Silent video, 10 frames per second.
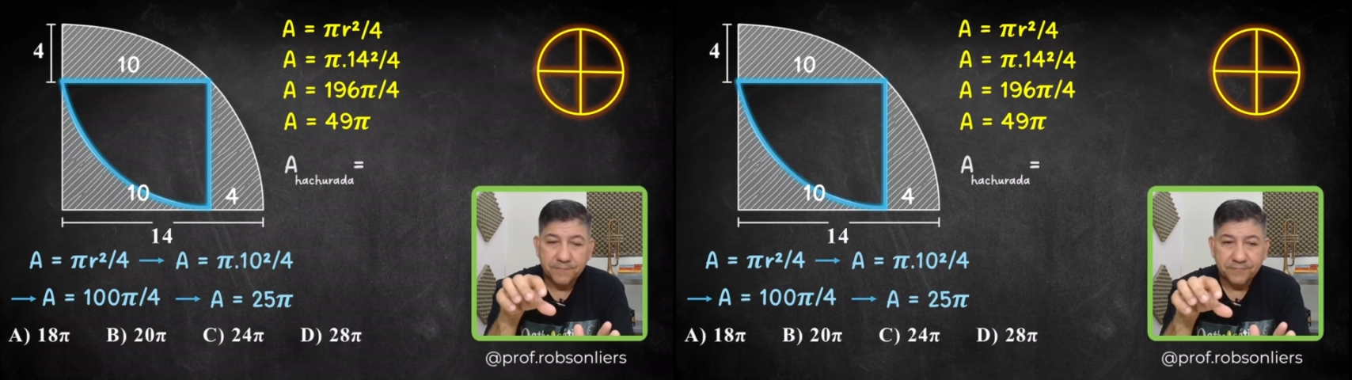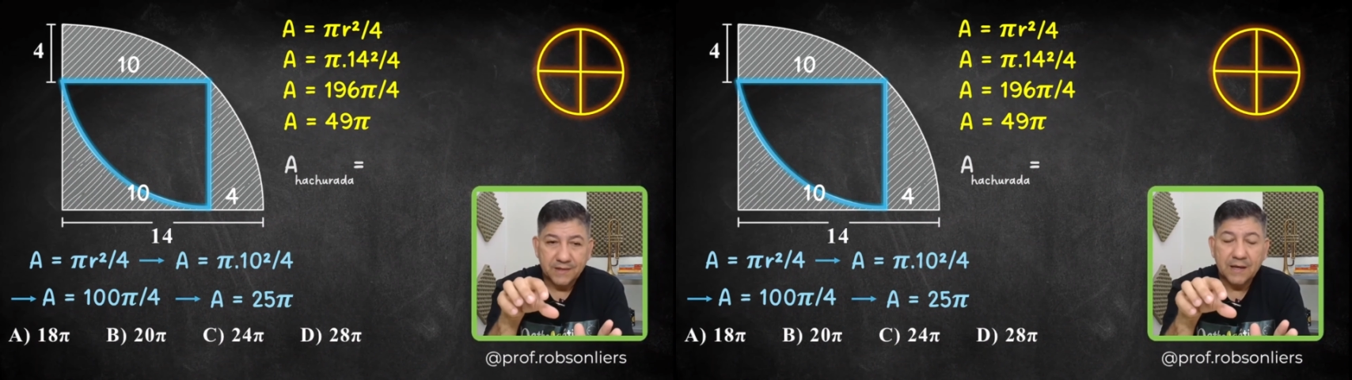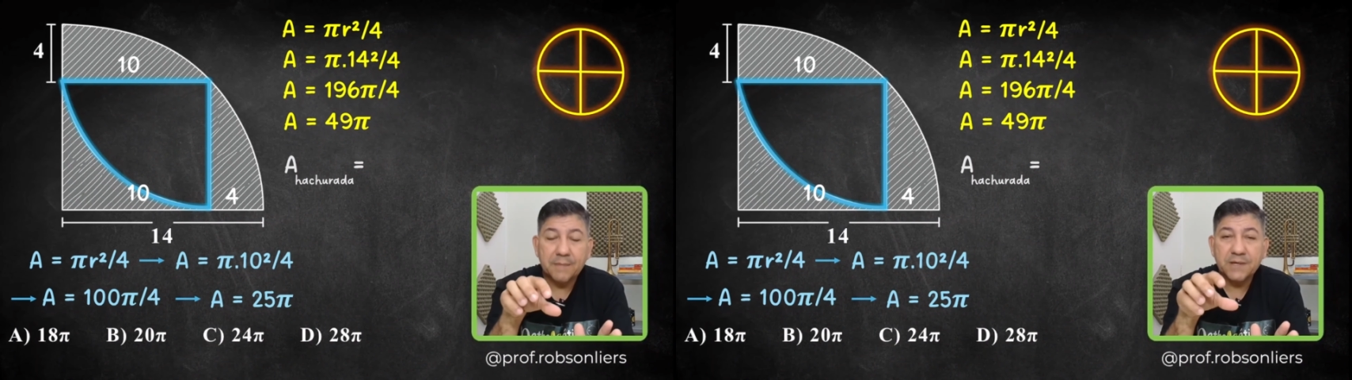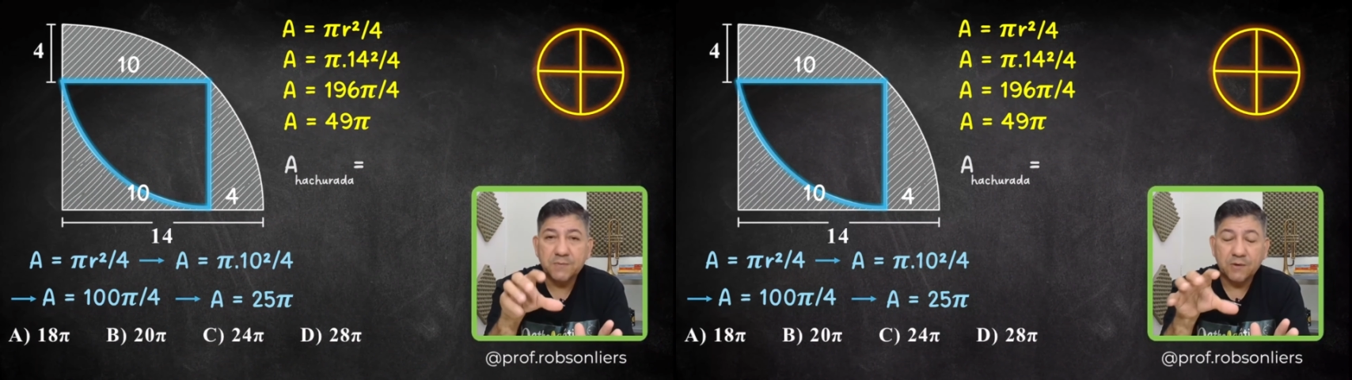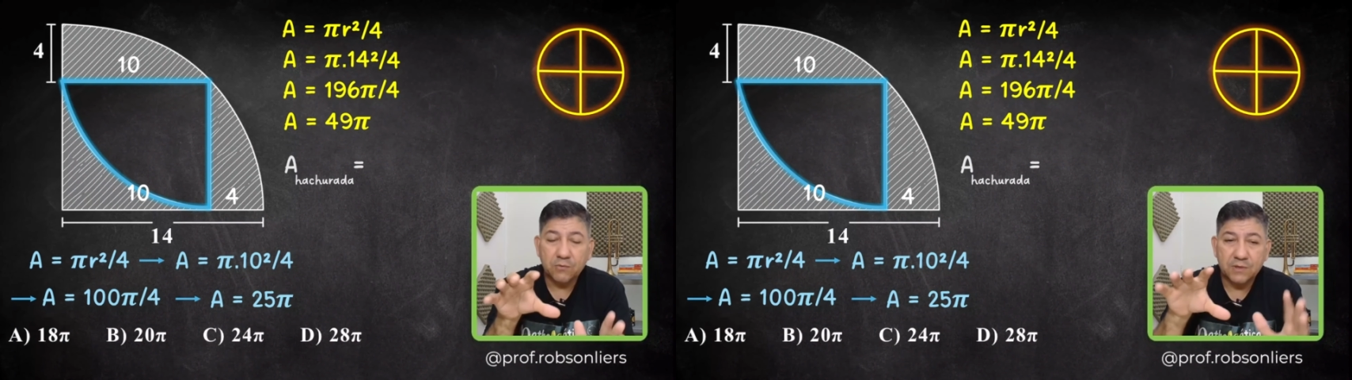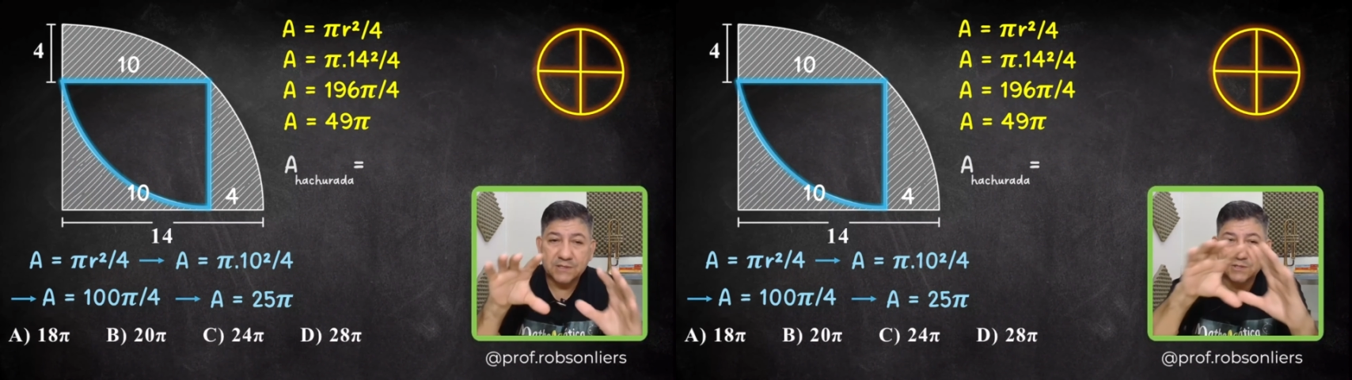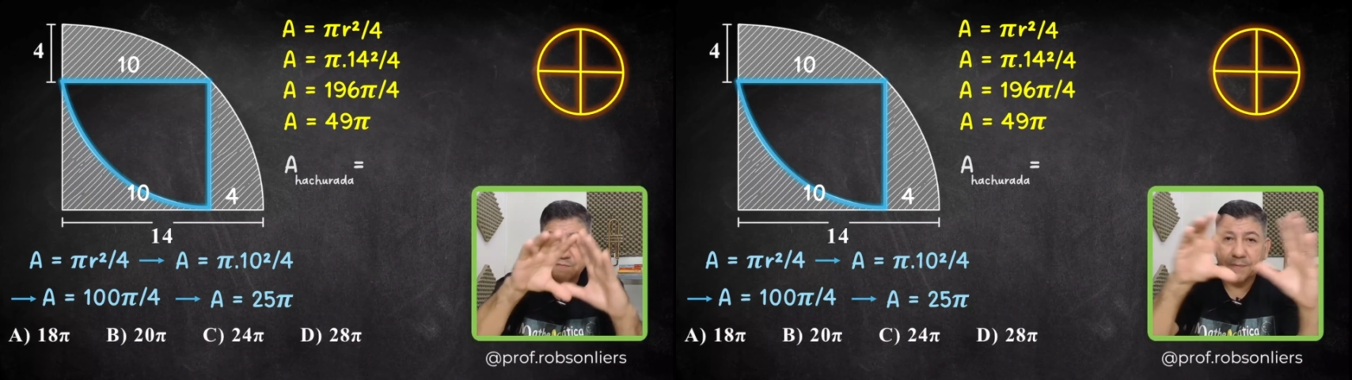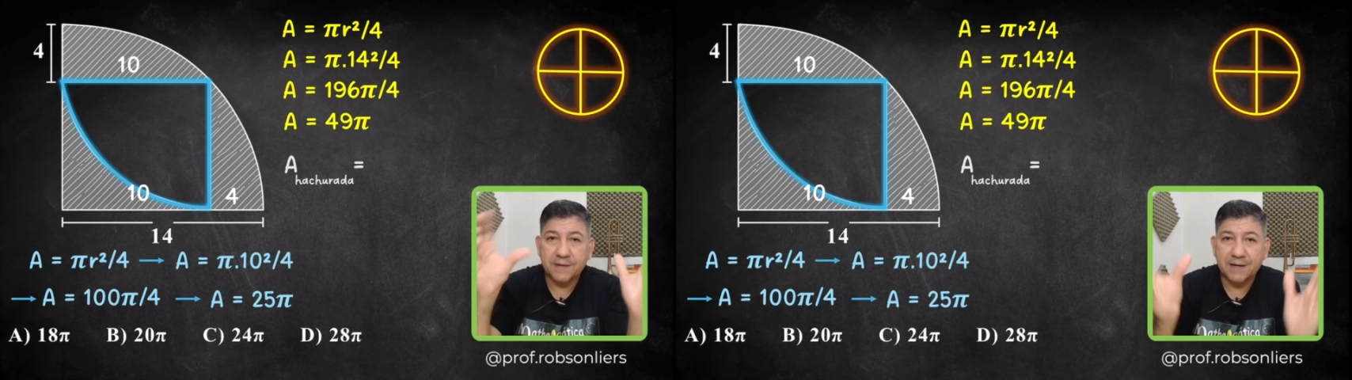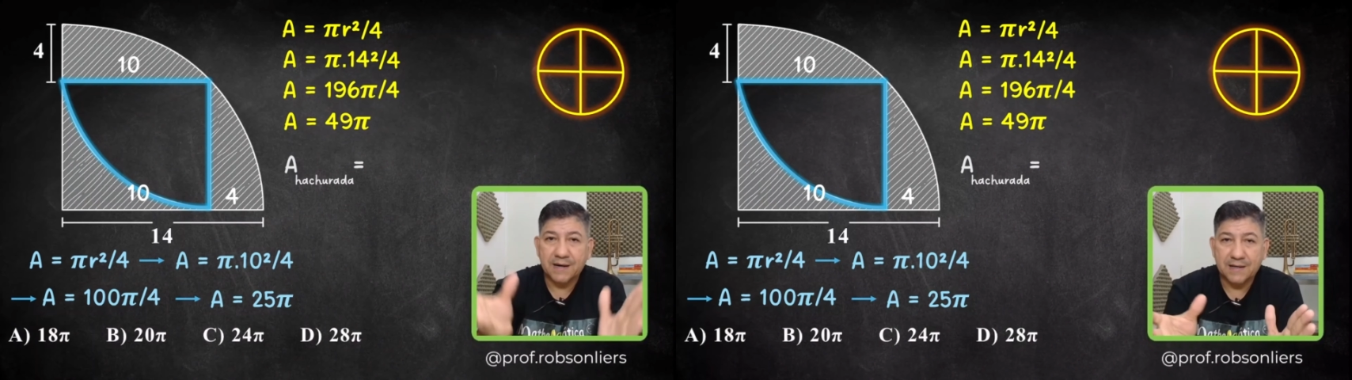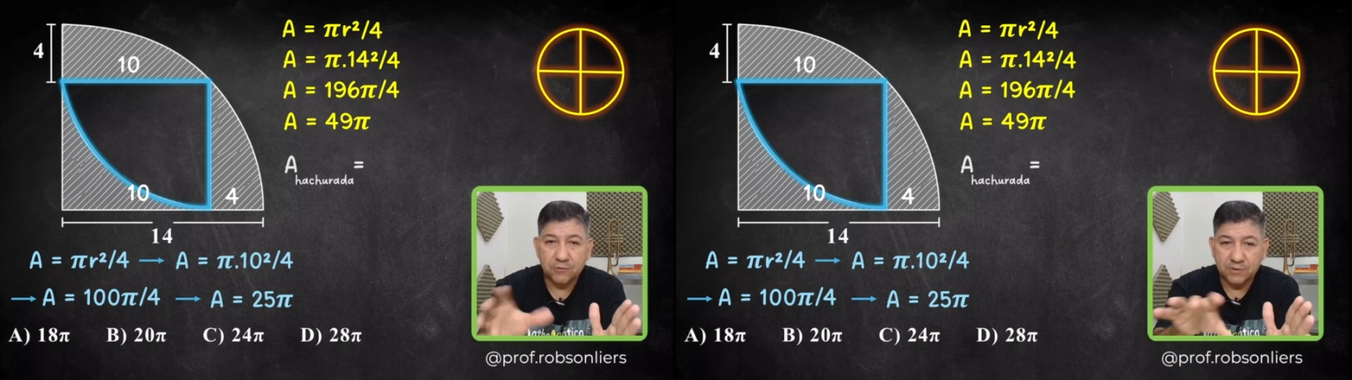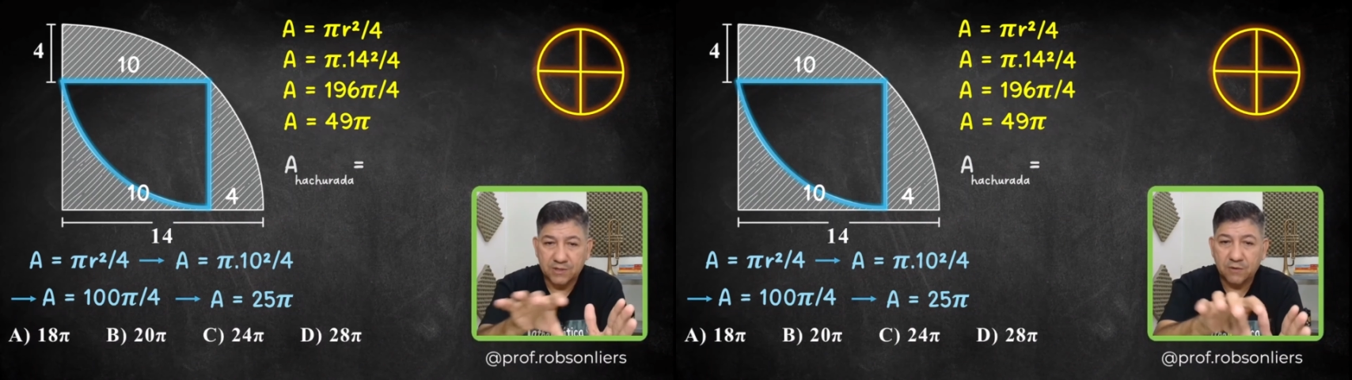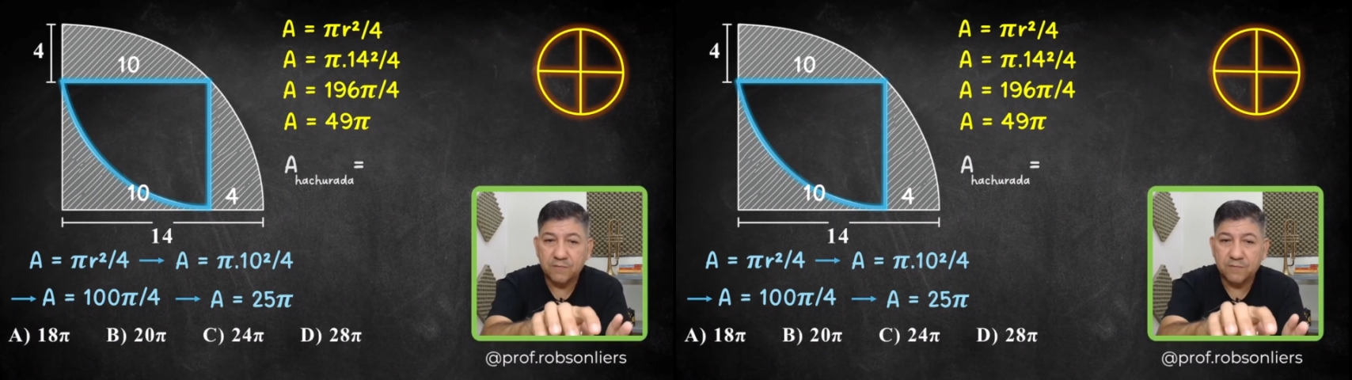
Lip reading: It's the same thing. We're going to take the total